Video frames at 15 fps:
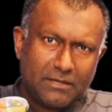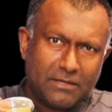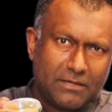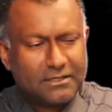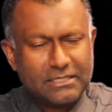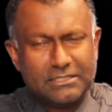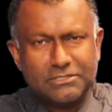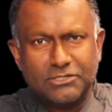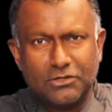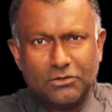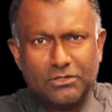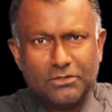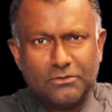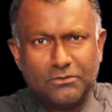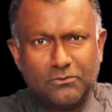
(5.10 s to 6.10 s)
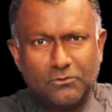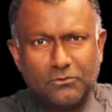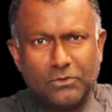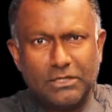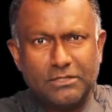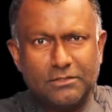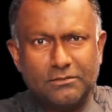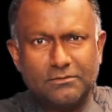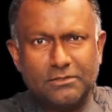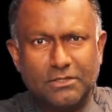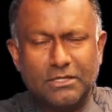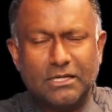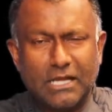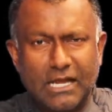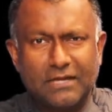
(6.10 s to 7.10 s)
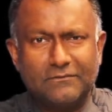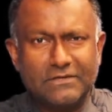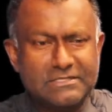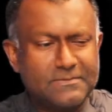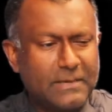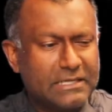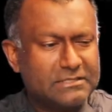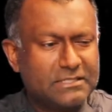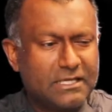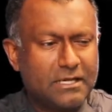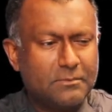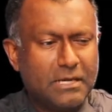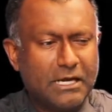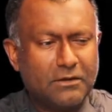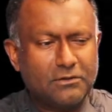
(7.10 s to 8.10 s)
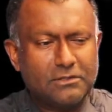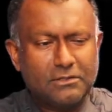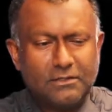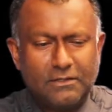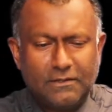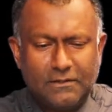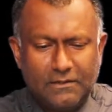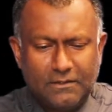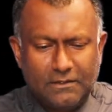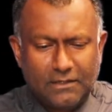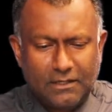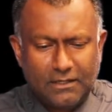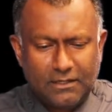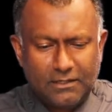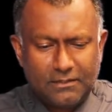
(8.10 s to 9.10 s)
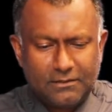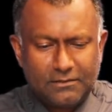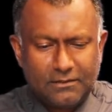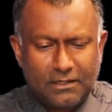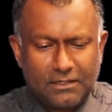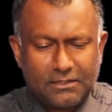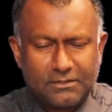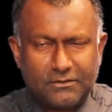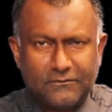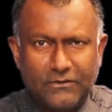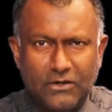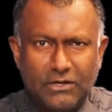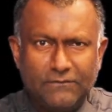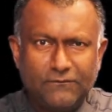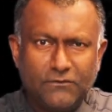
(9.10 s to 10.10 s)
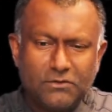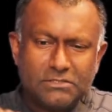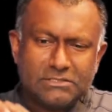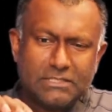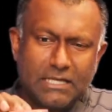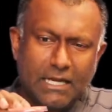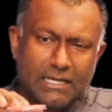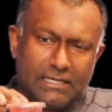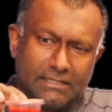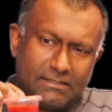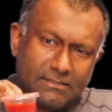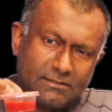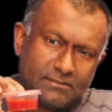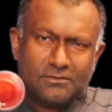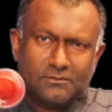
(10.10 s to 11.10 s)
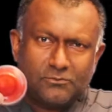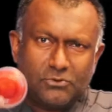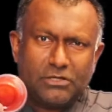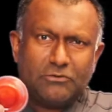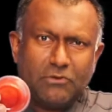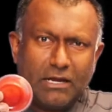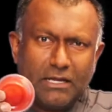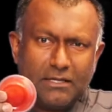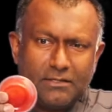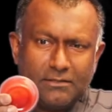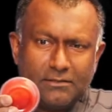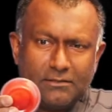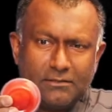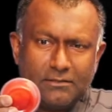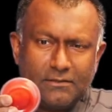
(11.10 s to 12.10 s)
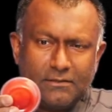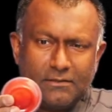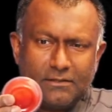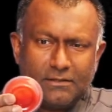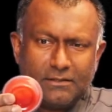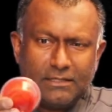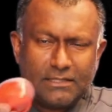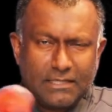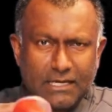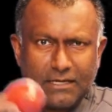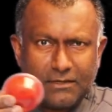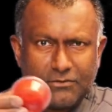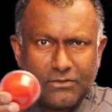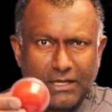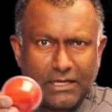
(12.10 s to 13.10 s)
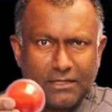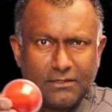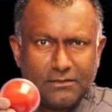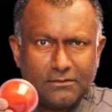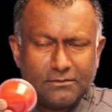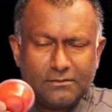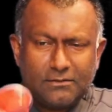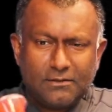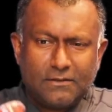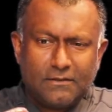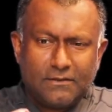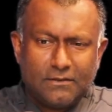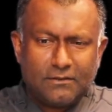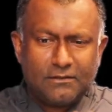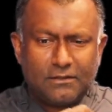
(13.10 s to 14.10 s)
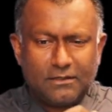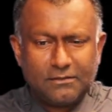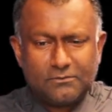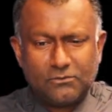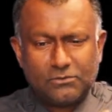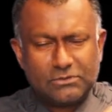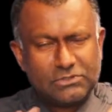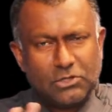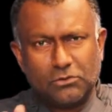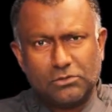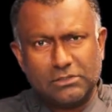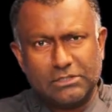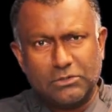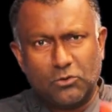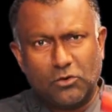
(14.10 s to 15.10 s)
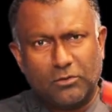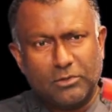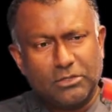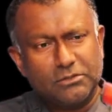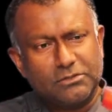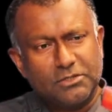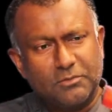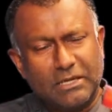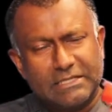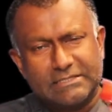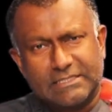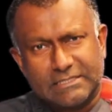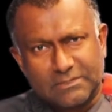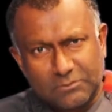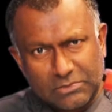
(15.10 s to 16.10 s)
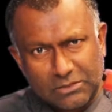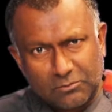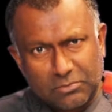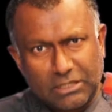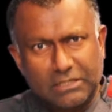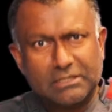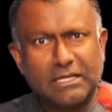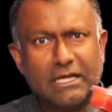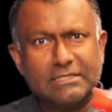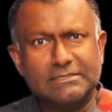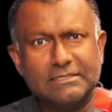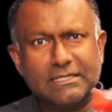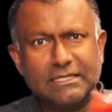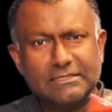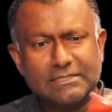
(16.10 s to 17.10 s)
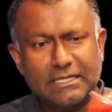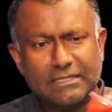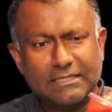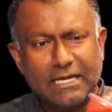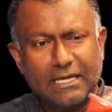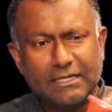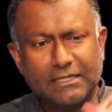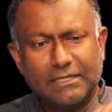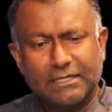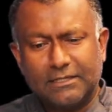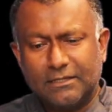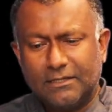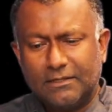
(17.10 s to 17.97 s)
I'm going to show you what you can kind of expect to come out. On the very first night, pretty red and kind of thick. Totally normal. You might see some little blood clots and things like that in it.